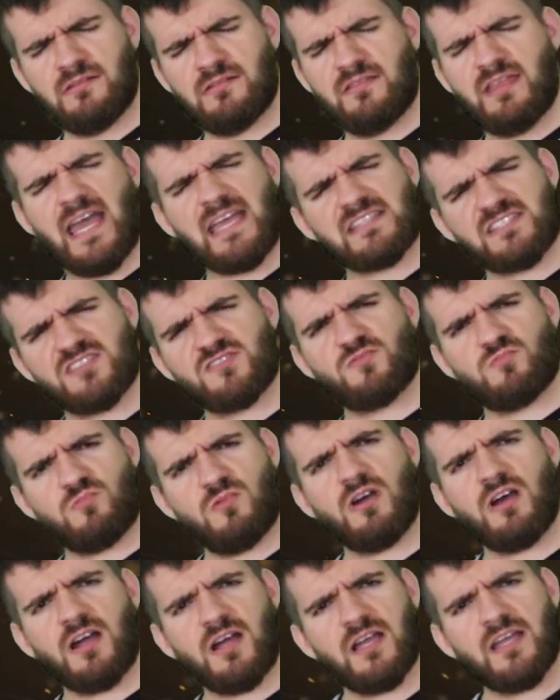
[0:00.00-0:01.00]
That's
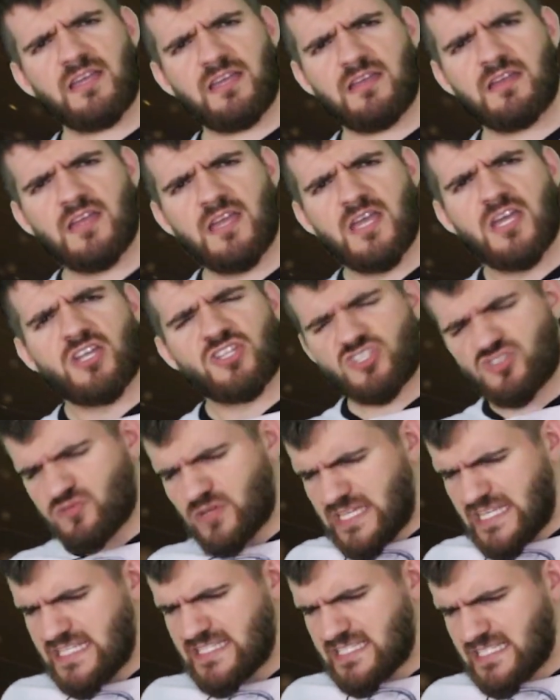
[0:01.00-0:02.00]
why
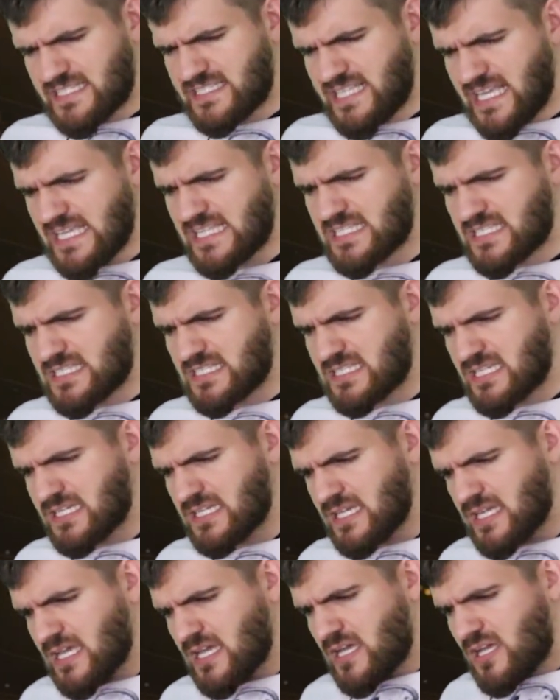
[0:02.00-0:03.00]
trees exist.
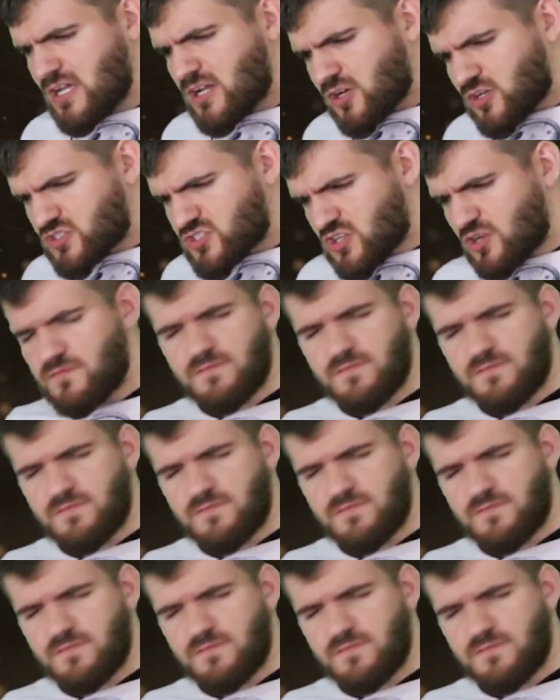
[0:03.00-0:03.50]
Or so